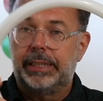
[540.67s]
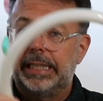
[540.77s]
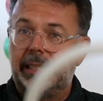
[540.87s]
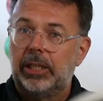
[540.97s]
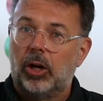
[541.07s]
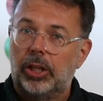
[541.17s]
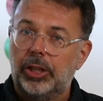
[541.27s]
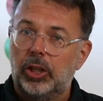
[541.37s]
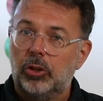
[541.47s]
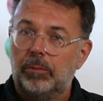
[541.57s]
sitting on
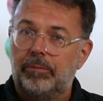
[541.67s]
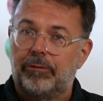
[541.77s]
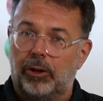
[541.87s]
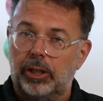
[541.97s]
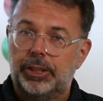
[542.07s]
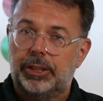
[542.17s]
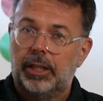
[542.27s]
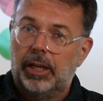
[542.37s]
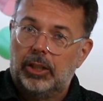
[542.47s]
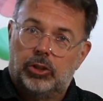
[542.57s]
the loop
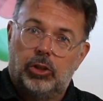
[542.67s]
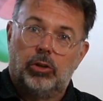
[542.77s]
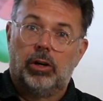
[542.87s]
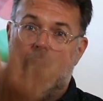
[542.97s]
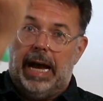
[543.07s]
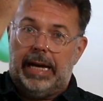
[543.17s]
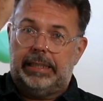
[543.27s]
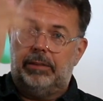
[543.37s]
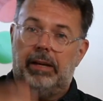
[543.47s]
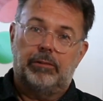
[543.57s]
first to
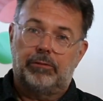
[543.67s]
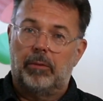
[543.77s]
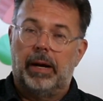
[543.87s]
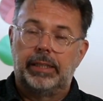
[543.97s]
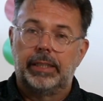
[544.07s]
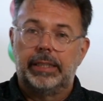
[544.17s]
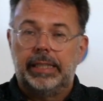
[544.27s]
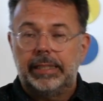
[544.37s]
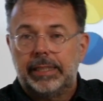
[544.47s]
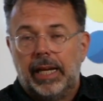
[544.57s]
activate from
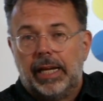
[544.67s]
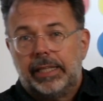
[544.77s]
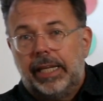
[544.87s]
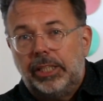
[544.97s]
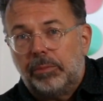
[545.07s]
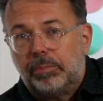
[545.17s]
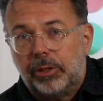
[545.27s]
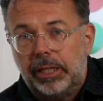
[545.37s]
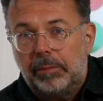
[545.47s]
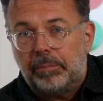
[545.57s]
underneath. Then you
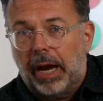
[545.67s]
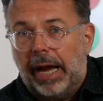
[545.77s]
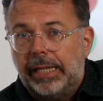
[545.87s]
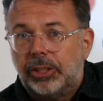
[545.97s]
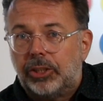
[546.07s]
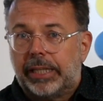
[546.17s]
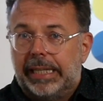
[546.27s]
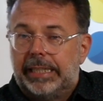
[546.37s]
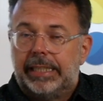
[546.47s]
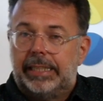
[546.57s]
put it behind your
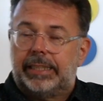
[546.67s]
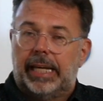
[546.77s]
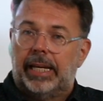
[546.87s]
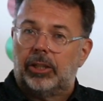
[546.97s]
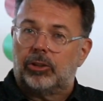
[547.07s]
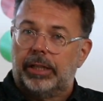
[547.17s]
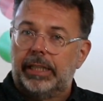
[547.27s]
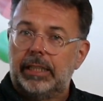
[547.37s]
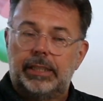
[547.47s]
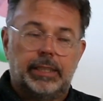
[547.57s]
kidneys and
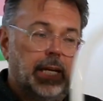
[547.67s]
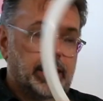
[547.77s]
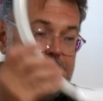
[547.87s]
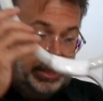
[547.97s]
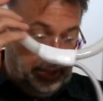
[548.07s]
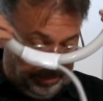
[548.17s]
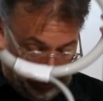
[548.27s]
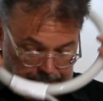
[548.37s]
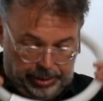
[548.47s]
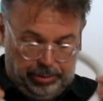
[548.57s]
adrenals. Then you
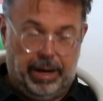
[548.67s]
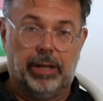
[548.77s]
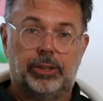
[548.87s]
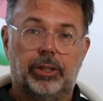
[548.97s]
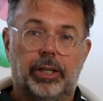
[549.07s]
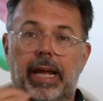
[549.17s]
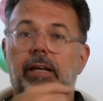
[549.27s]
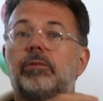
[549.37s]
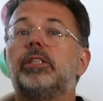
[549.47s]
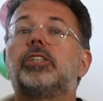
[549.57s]
put it around your
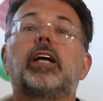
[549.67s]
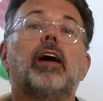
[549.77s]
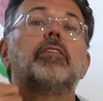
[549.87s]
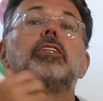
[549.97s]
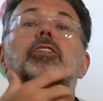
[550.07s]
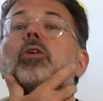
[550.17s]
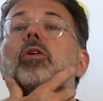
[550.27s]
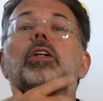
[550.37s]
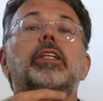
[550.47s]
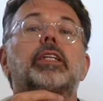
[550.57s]
neck, which covers
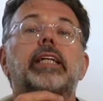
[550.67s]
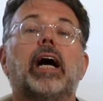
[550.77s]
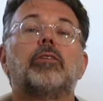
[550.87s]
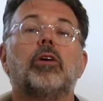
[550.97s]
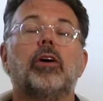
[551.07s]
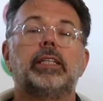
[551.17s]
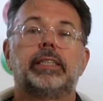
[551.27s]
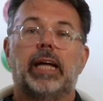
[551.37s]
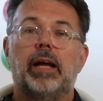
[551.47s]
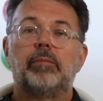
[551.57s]
all the
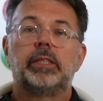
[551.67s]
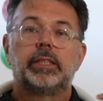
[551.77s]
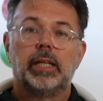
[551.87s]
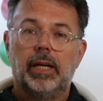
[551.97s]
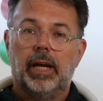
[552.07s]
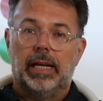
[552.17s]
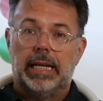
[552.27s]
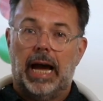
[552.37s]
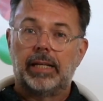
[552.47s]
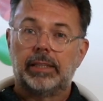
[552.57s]
thyroid, thymus,
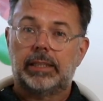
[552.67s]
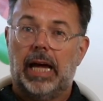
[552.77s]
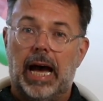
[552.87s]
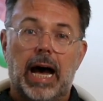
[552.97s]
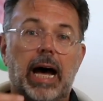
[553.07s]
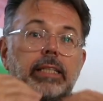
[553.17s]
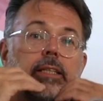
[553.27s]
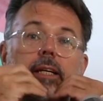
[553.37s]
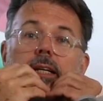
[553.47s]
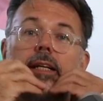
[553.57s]
lungs,
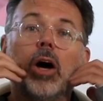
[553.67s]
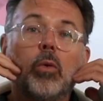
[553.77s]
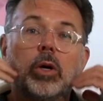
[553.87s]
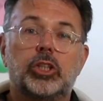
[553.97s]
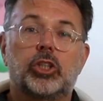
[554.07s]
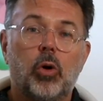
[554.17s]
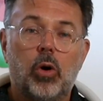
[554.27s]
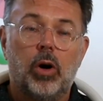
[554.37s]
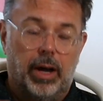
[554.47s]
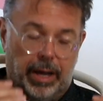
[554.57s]
heart, lower
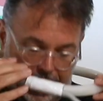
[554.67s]
jaw.